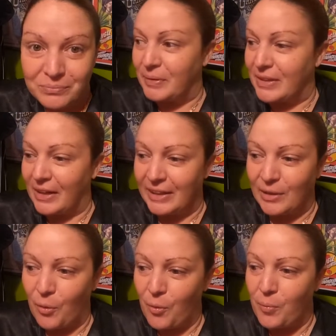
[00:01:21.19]
But then I get
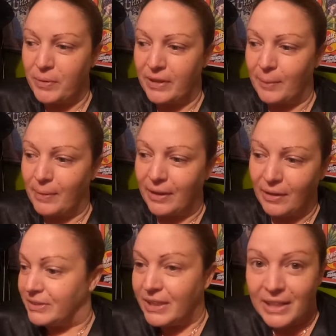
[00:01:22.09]
home and then I'm like,
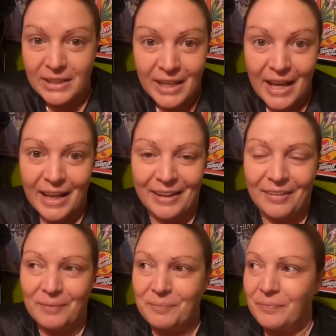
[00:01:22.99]
yin and yang,
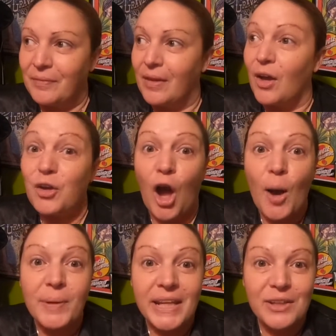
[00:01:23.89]

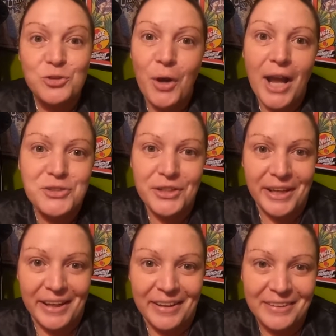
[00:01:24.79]
comedy and
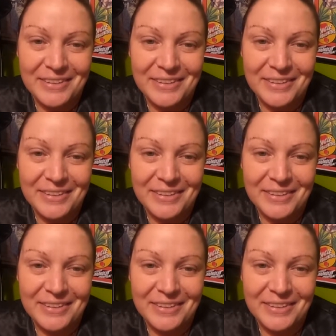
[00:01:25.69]
tragedy.